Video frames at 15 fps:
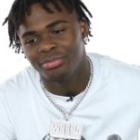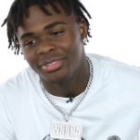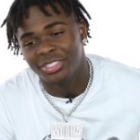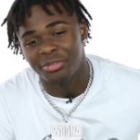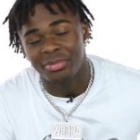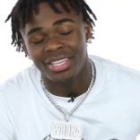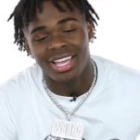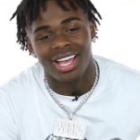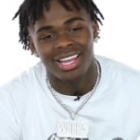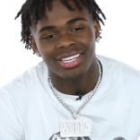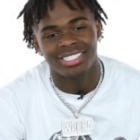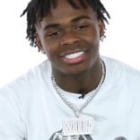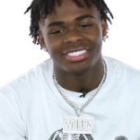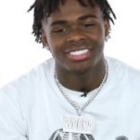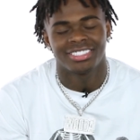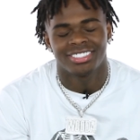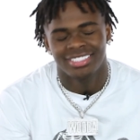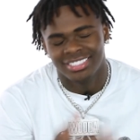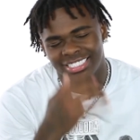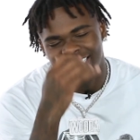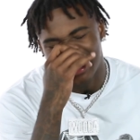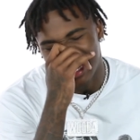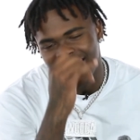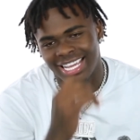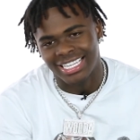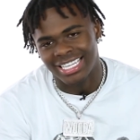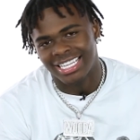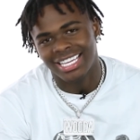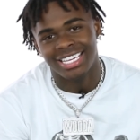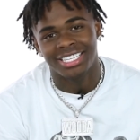To be honest, not
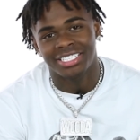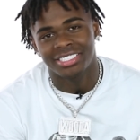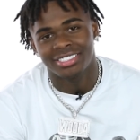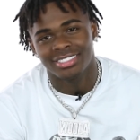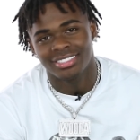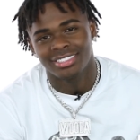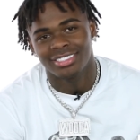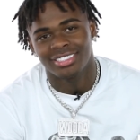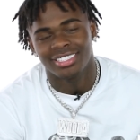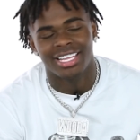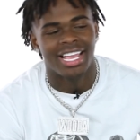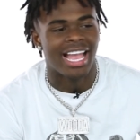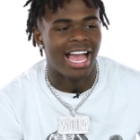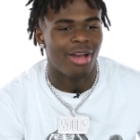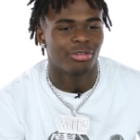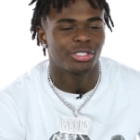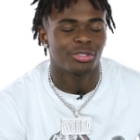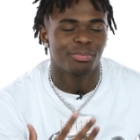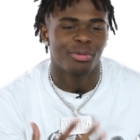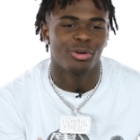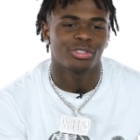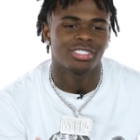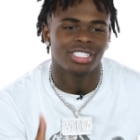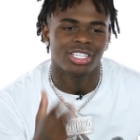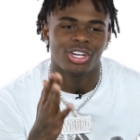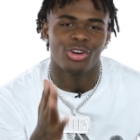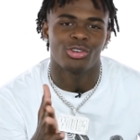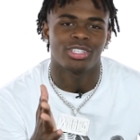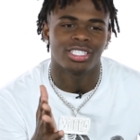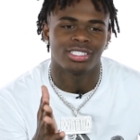yet. Like, I was supposed to
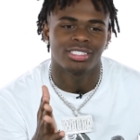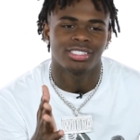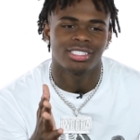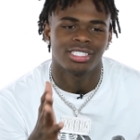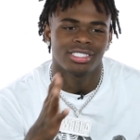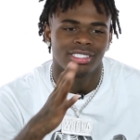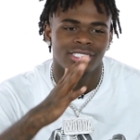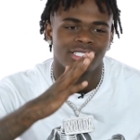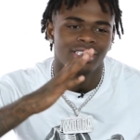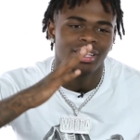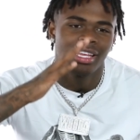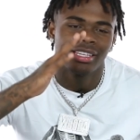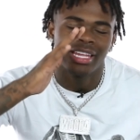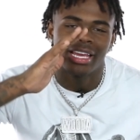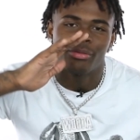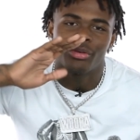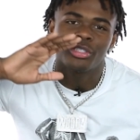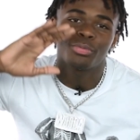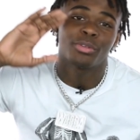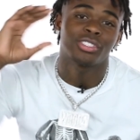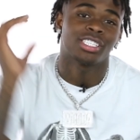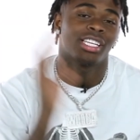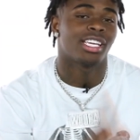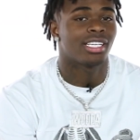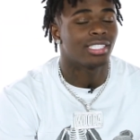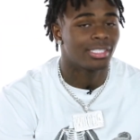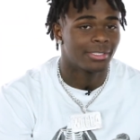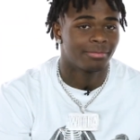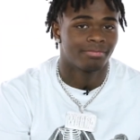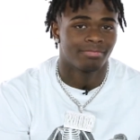go to, like, we were supposed to
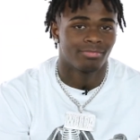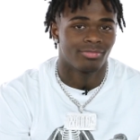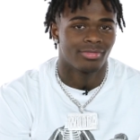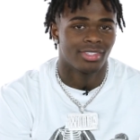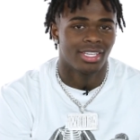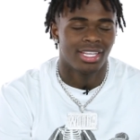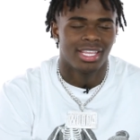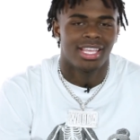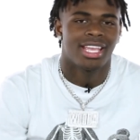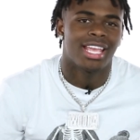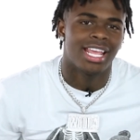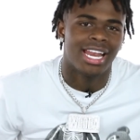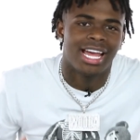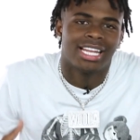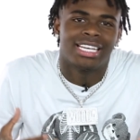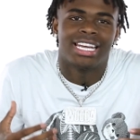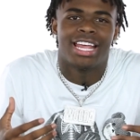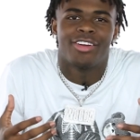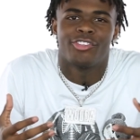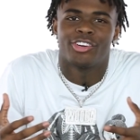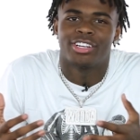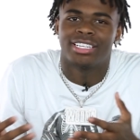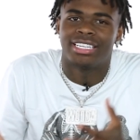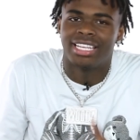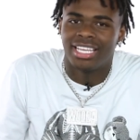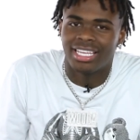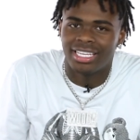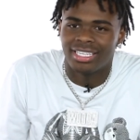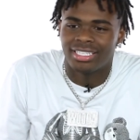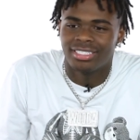link. And I never
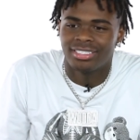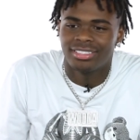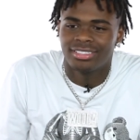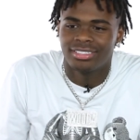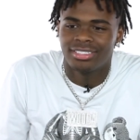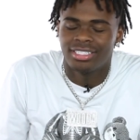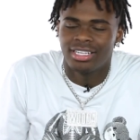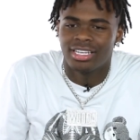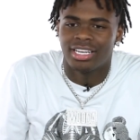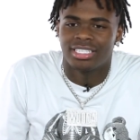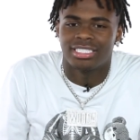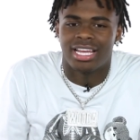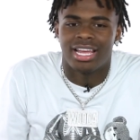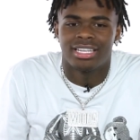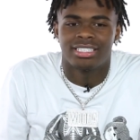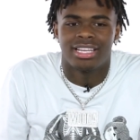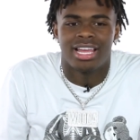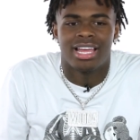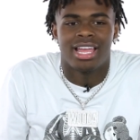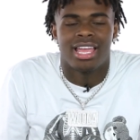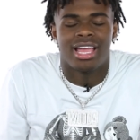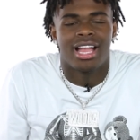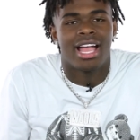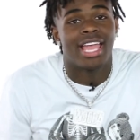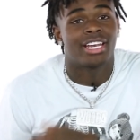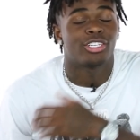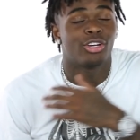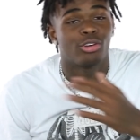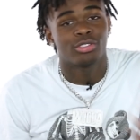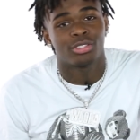did because I had
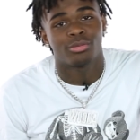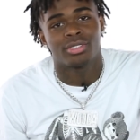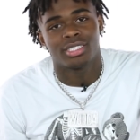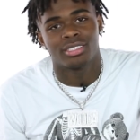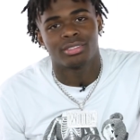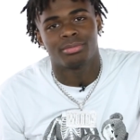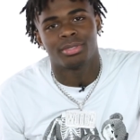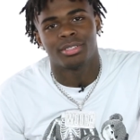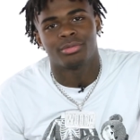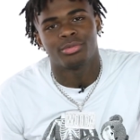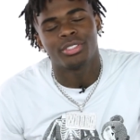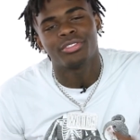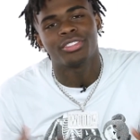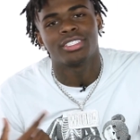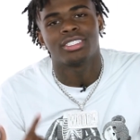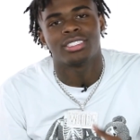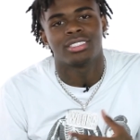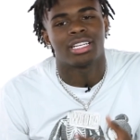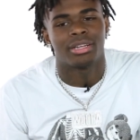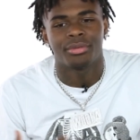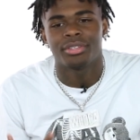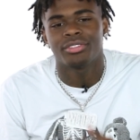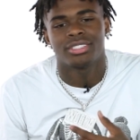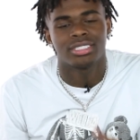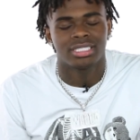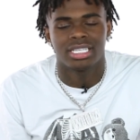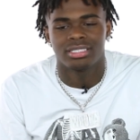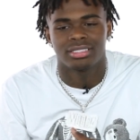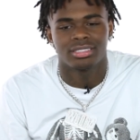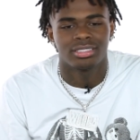to go somewhere. But we
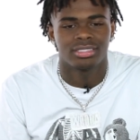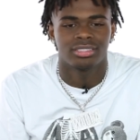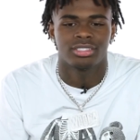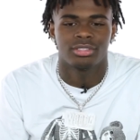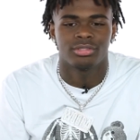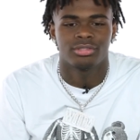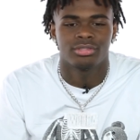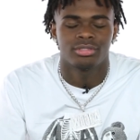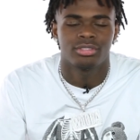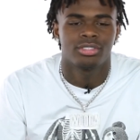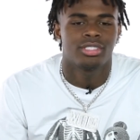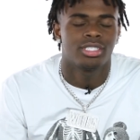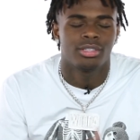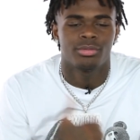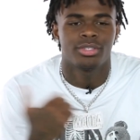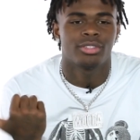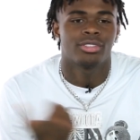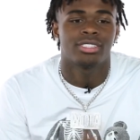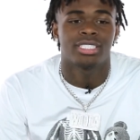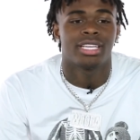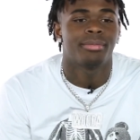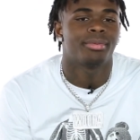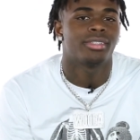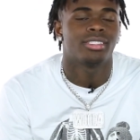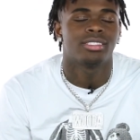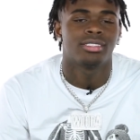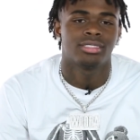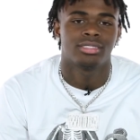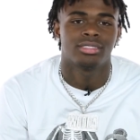rescheduling, so we're going to tap in.